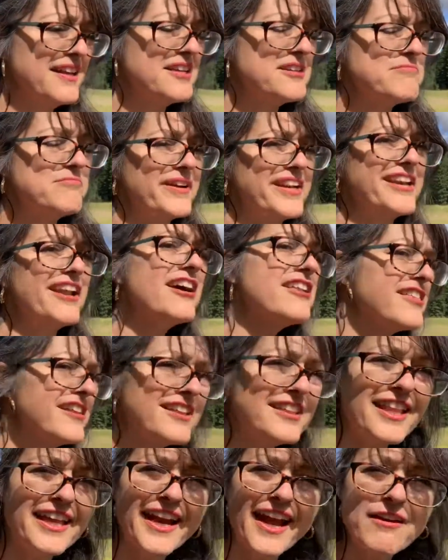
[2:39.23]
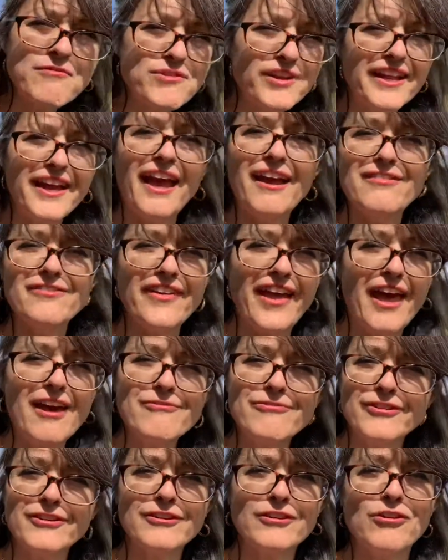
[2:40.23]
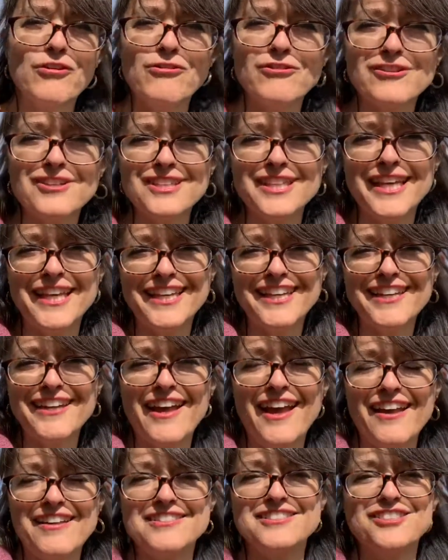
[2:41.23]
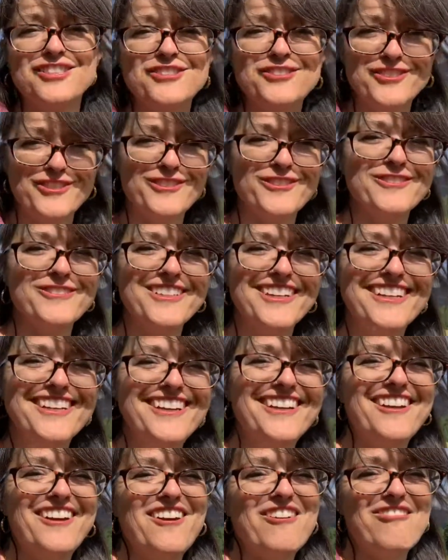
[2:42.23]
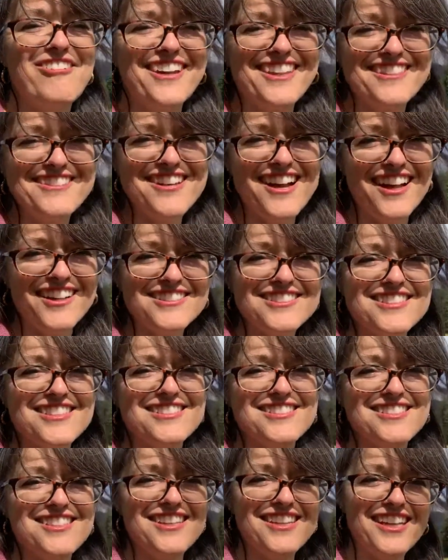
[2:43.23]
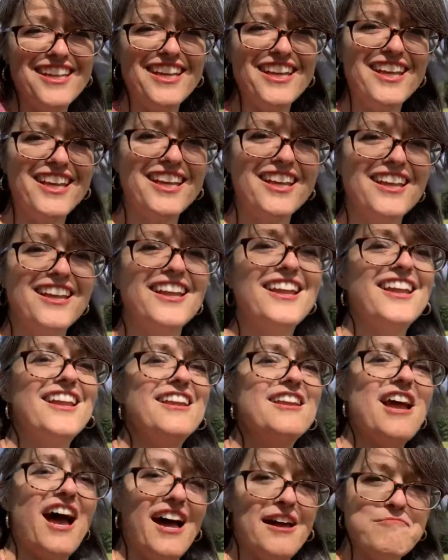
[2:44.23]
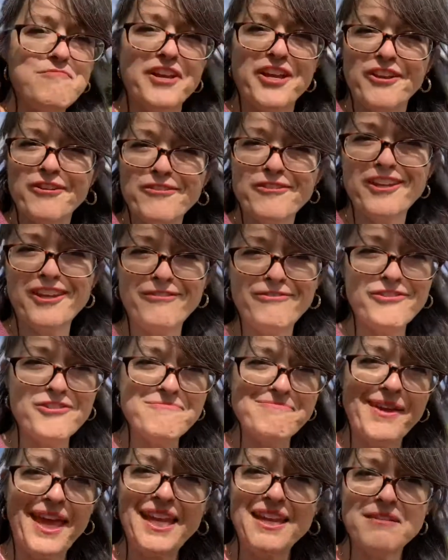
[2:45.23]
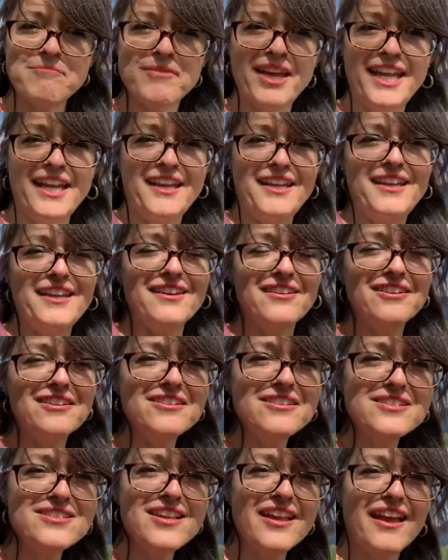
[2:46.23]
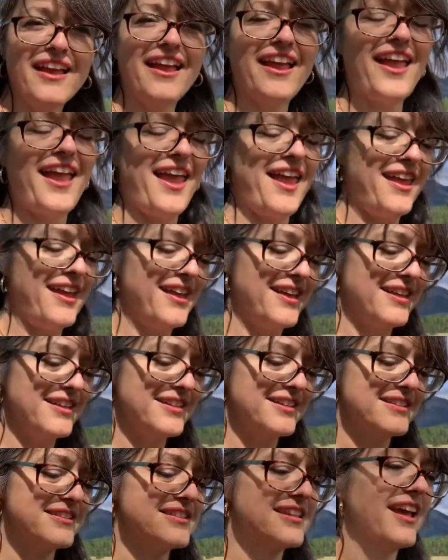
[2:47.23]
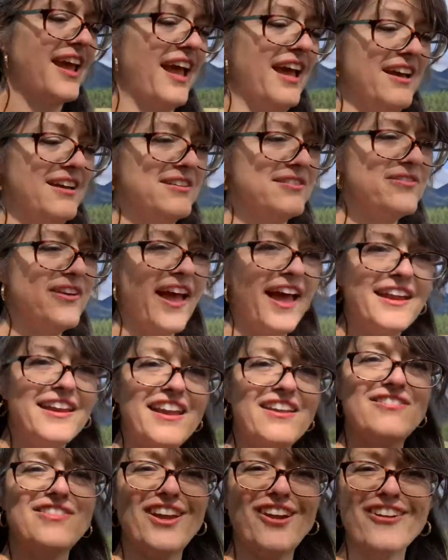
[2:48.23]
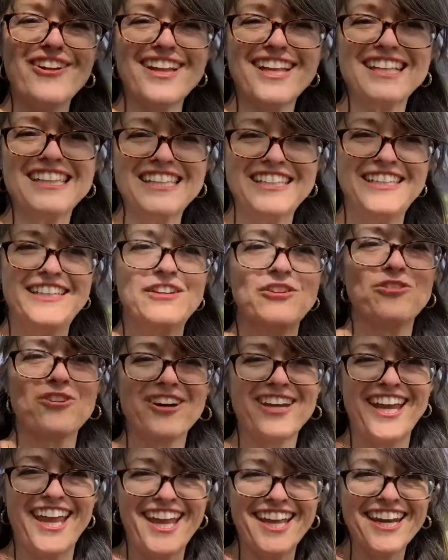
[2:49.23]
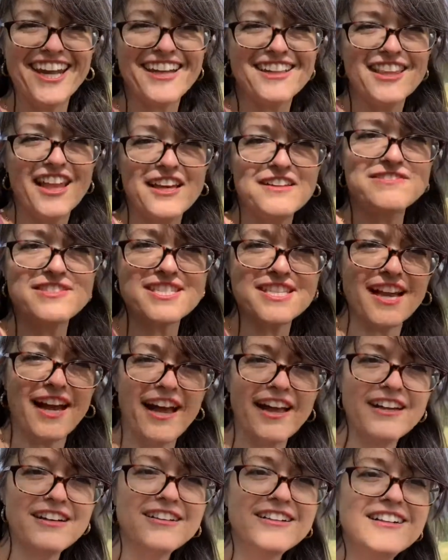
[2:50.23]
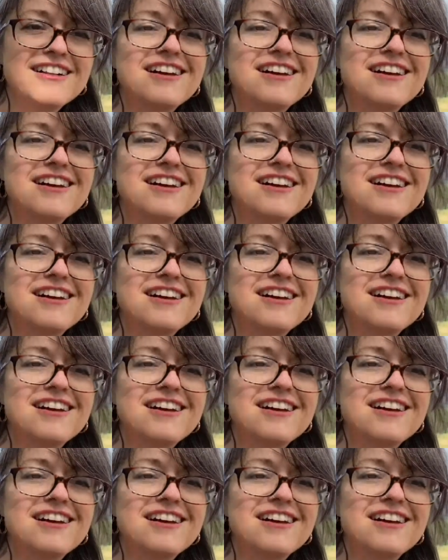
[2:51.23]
but nothing that I would have ever correlated had to do with toxicity. I'm a yogi for many years and have had a very clean, organic lifestyle.